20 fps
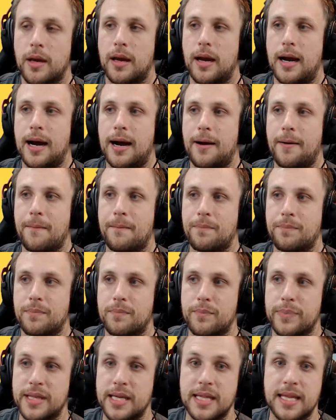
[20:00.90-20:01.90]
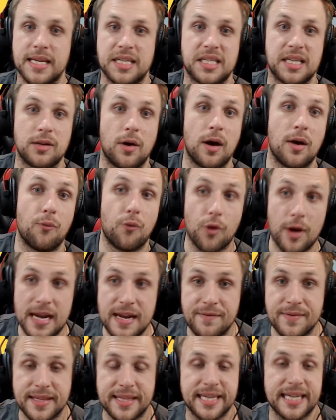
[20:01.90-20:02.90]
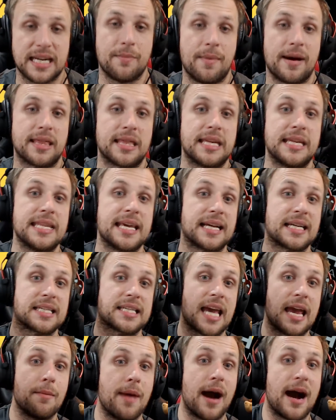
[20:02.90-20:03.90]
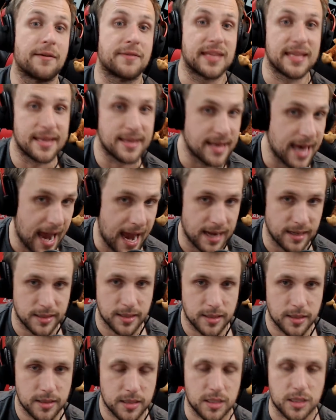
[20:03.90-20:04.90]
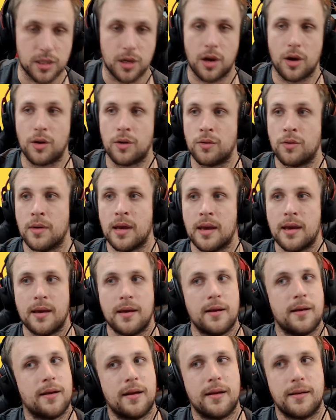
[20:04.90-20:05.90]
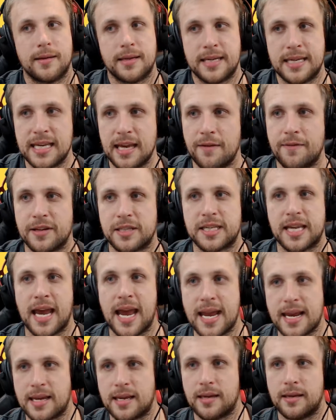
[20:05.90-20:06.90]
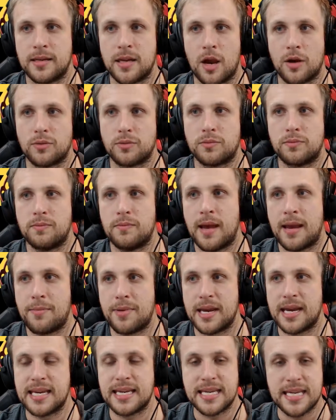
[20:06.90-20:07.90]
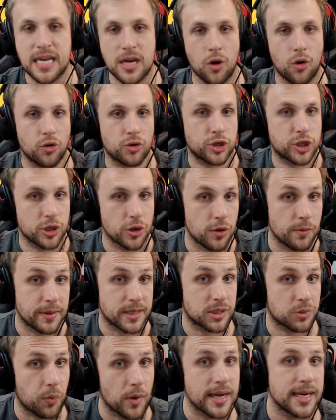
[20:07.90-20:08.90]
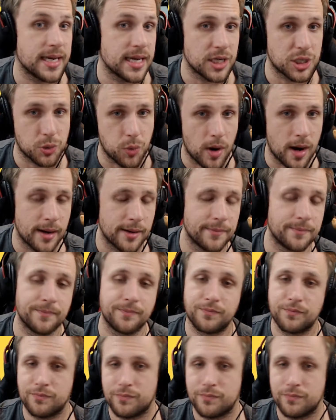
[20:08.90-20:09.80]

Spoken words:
But then they said, and we're even thinking about the next game after that. So give or take, maybe a year or two between each one.